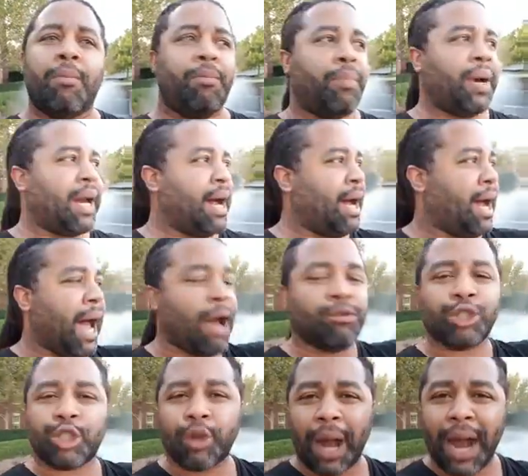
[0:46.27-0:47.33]
But I
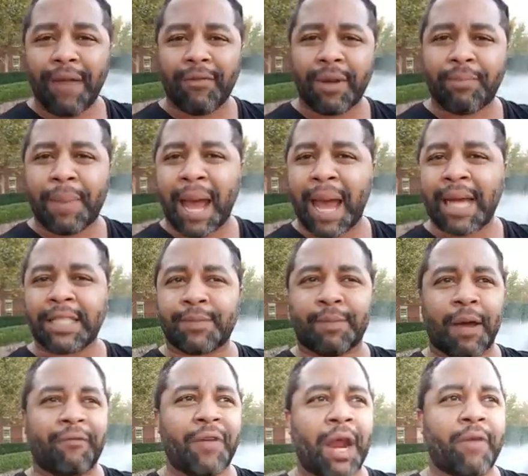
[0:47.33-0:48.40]
was driving past
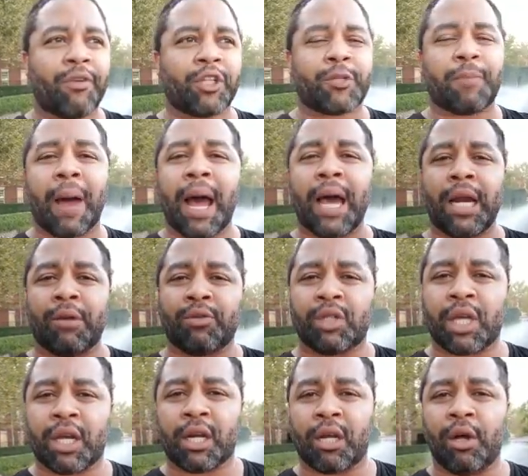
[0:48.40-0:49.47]
my favorite spot. It was
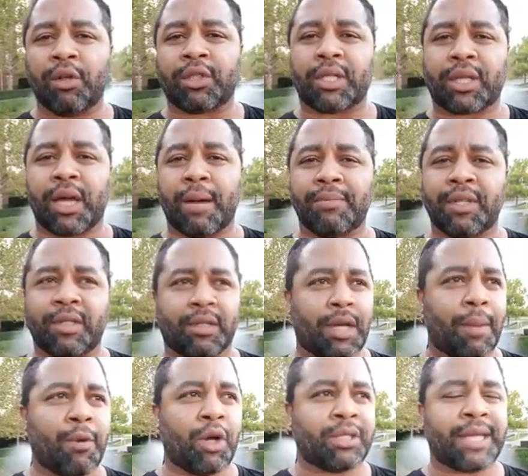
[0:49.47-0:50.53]
getting close to
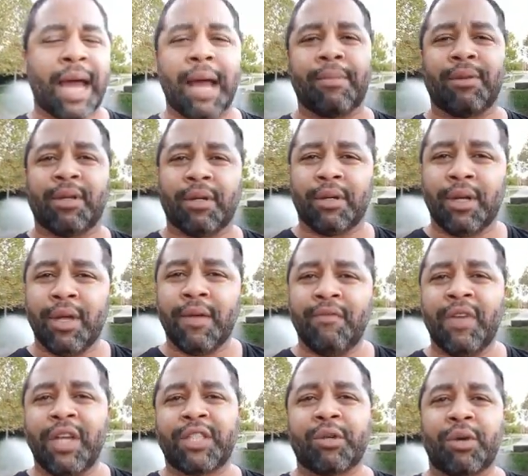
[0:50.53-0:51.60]
come on time to
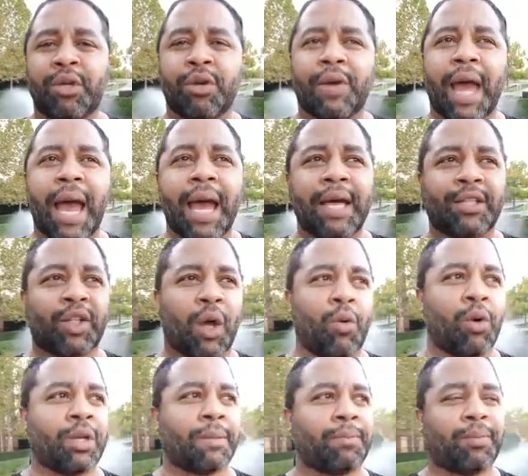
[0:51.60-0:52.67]
visit with you guys, so I
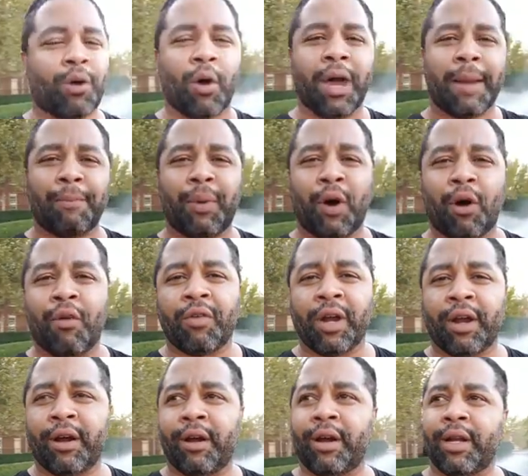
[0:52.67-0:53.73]
wanted to go ahead and pull over
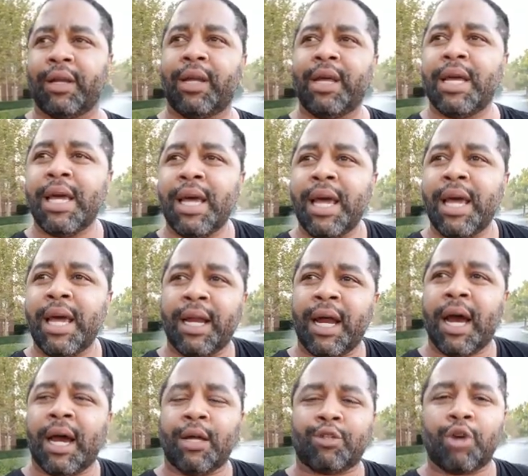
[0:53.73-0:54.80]
here
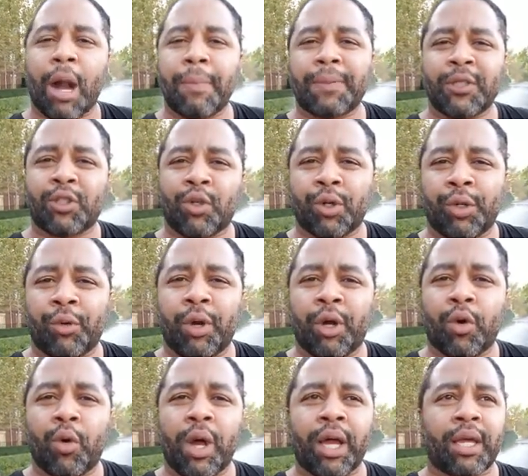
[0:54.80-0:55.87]
and drop this on you
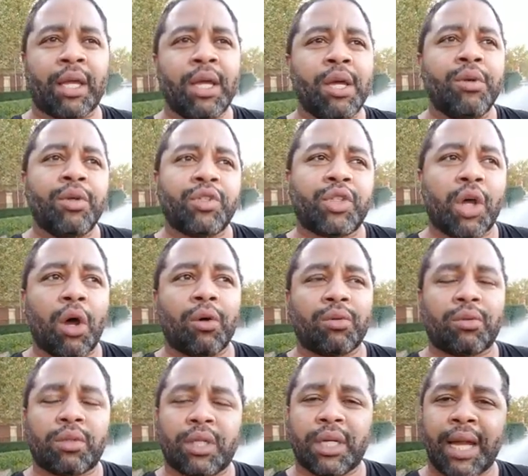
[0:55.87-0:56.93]
real quick. So
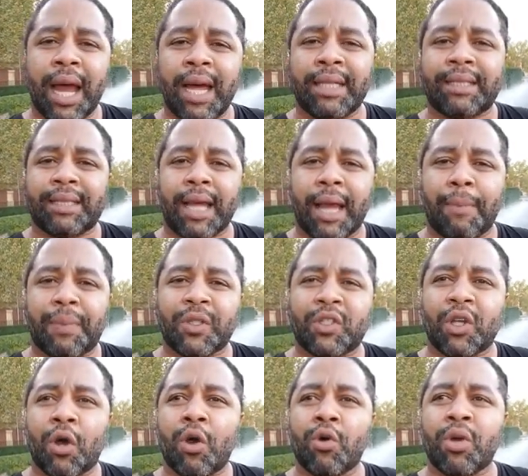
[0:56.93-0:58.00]
tonight's
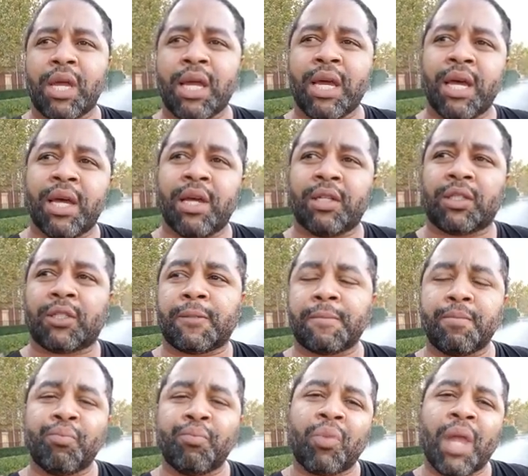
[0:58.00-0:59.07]
episode is
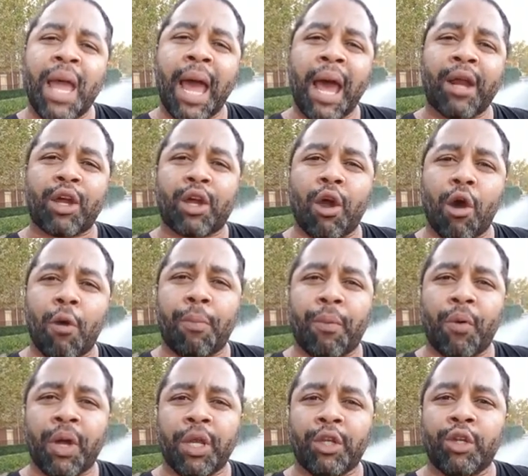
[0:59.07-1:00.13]
how to cope
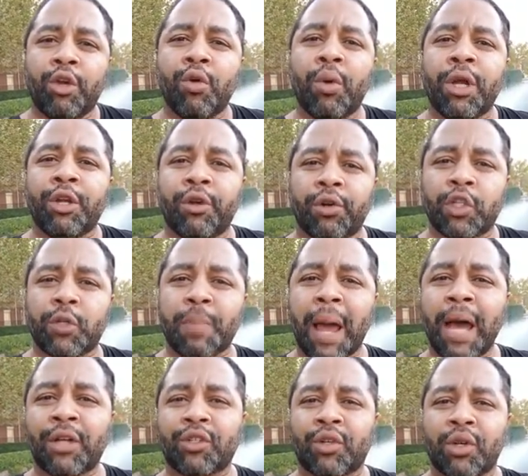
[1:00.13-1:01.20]
when you and your
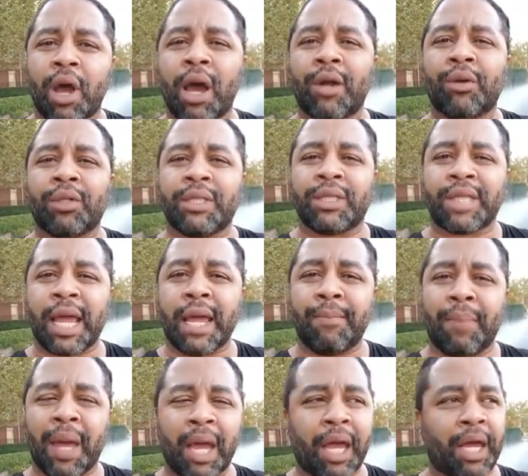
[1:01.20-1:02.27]
spouse are not on the same
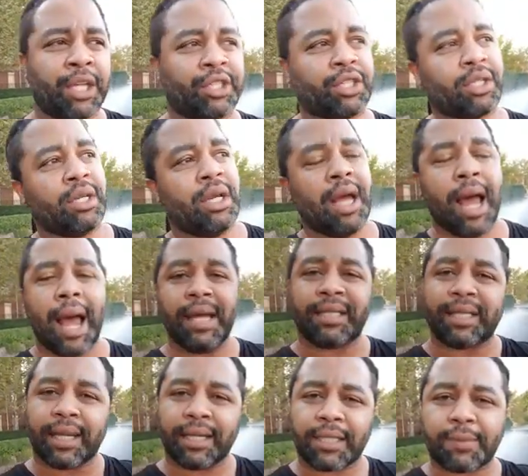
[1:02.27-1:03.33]
page. I
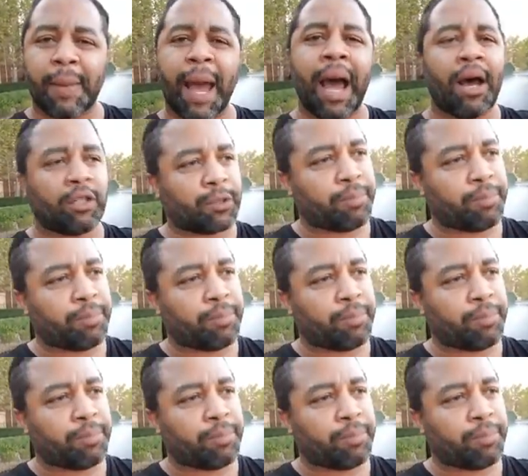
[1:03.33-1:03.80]
say spouse,